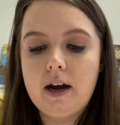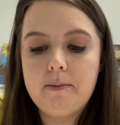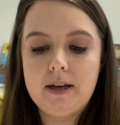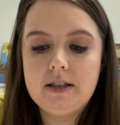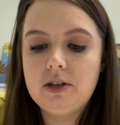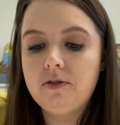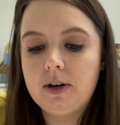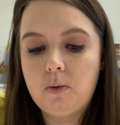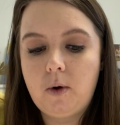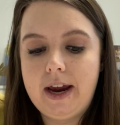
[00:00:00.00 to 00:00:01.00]
in
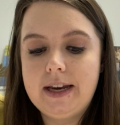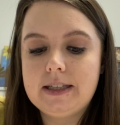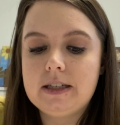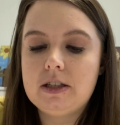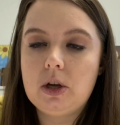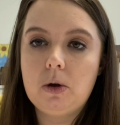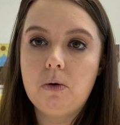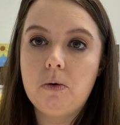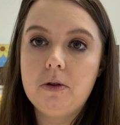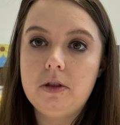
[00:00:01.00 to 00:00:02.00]
different ways. And
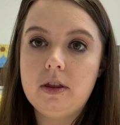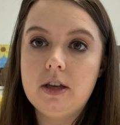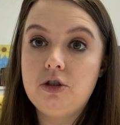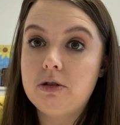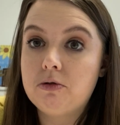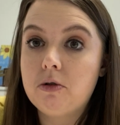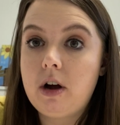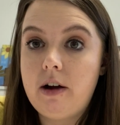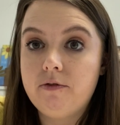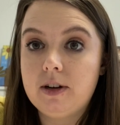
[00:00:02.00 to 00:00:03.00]
so the General
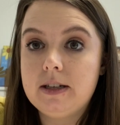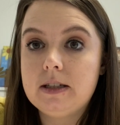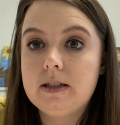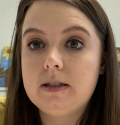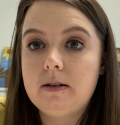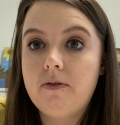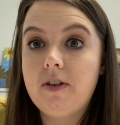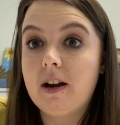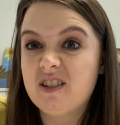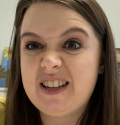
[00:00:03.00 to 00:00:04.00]
Conference
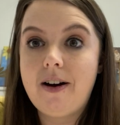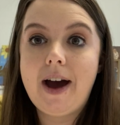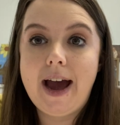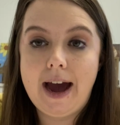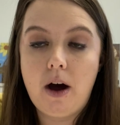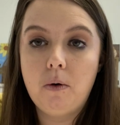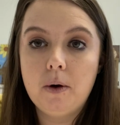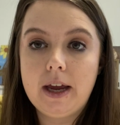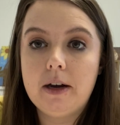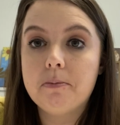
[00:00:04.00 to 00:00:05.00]
figures out
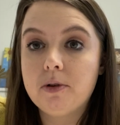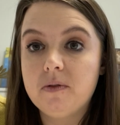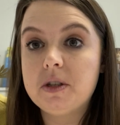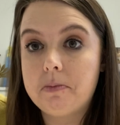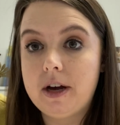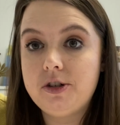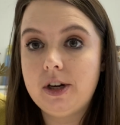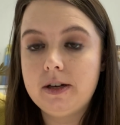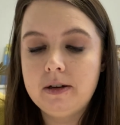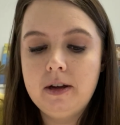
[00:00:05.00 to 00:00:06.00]
how and approves a budget